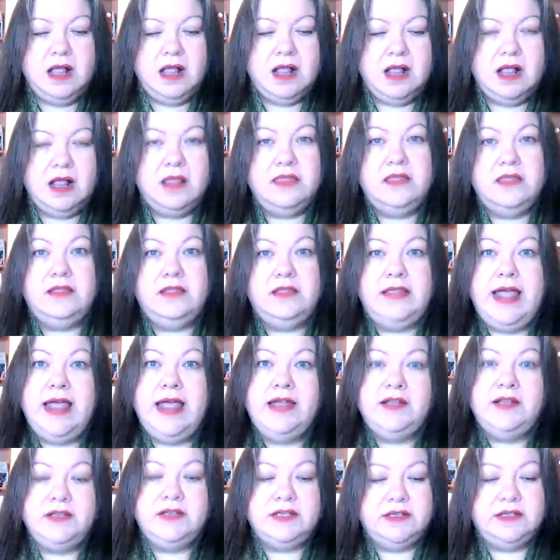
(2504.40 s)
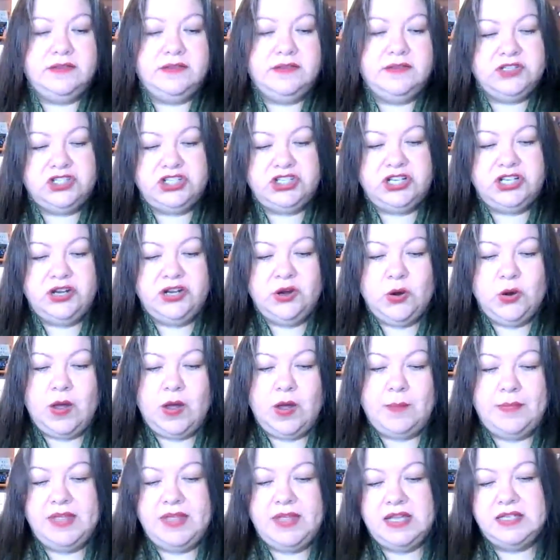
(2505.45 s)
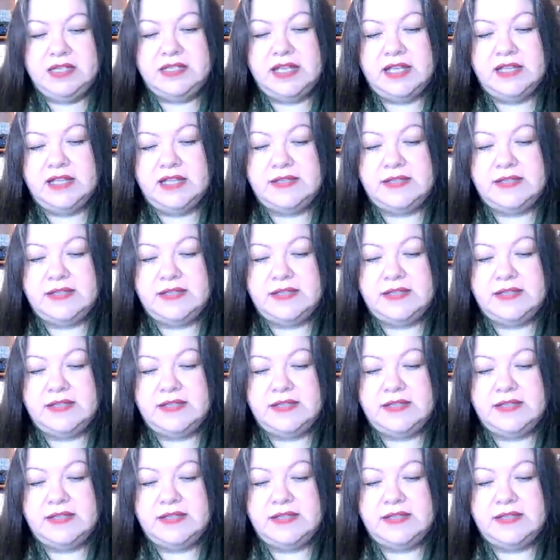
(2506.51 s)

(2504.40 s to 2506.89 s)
The land that she grew up in tells